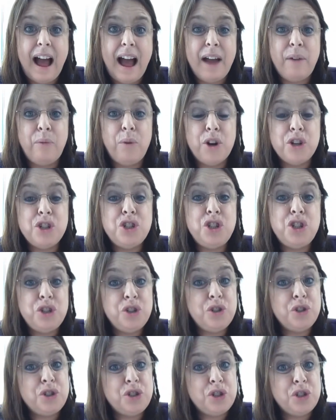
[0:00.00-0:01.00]
want
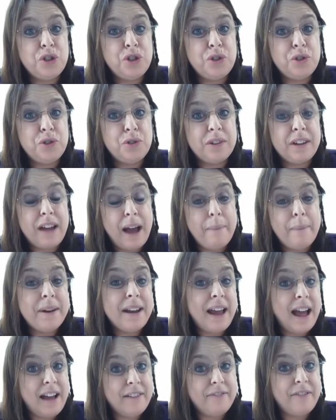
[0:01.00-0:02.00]
you to come and
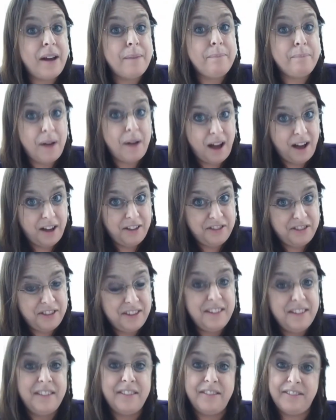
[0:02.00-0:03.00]
have a bath.
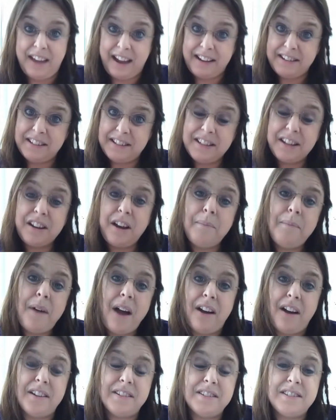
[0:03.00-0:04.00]
That is a
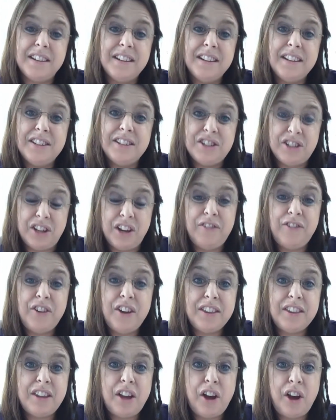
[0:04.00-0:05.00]
command. So if you're
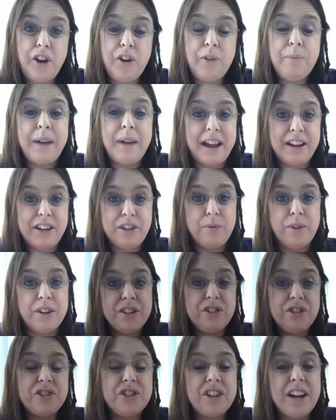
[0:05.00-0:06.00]
at the home and you
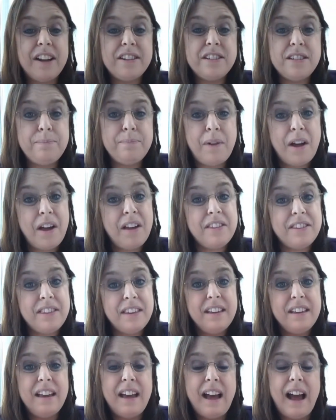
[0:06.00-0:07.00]
want your child to bath,
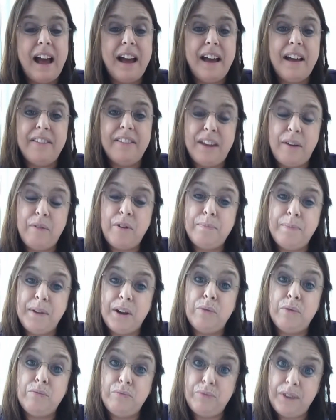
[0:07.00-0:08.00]
that would be
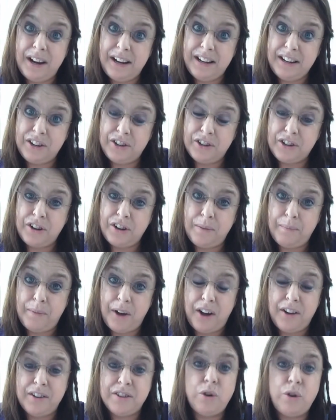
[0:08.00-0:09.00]
a really good
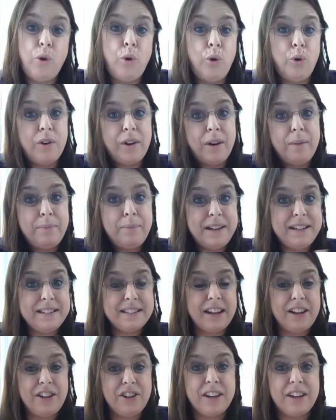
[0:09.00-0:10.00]
command. Or please
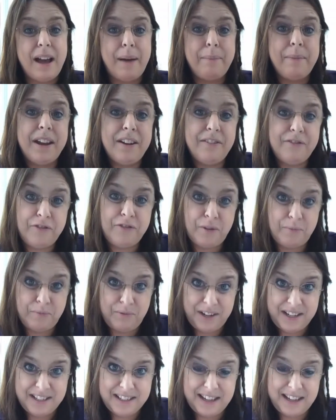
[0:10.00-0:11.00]
can you come in from
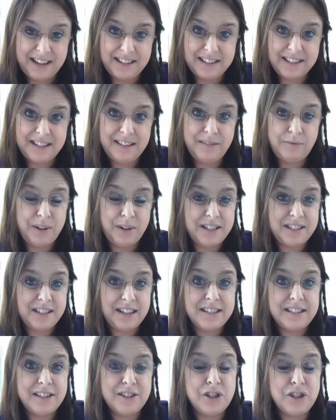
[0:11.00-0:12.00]
recess?
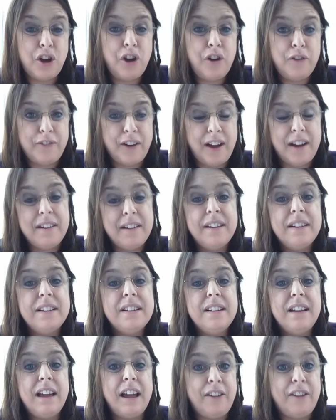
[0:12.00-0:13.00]
Recess is over
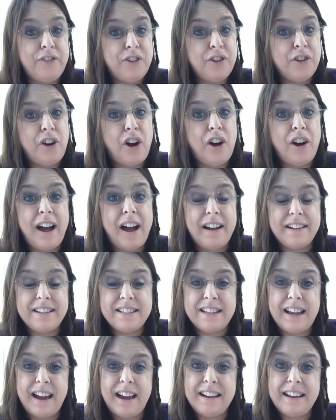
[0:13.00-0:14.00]
if you are
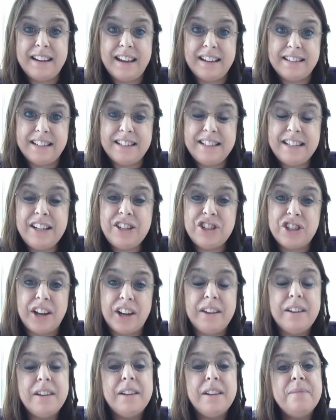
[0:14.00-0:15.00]
outside as a teacher.
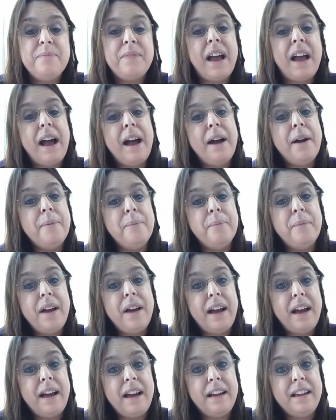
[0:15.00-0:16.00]

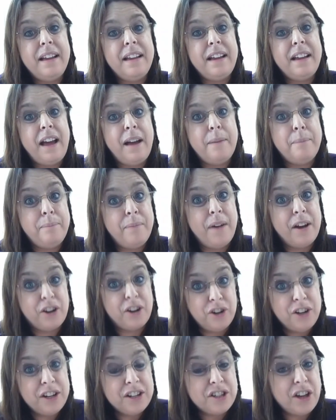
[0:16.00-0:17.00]
A
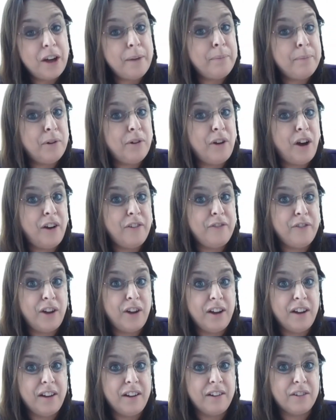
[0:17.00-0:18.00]
good example of
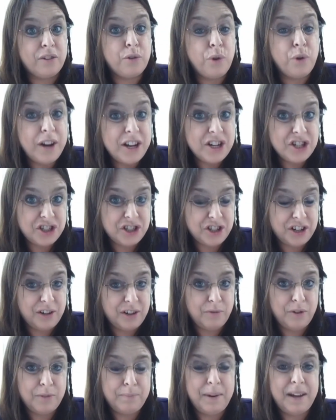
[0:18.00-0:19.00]
a question
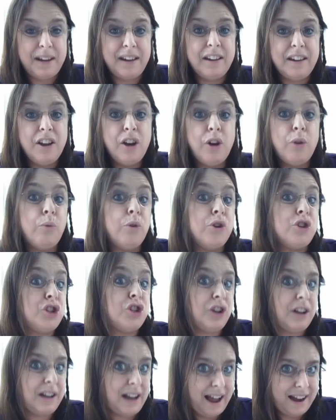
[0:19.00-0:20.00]
would be, would
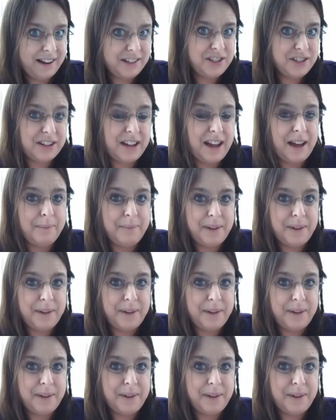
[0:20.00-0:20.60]
you like to come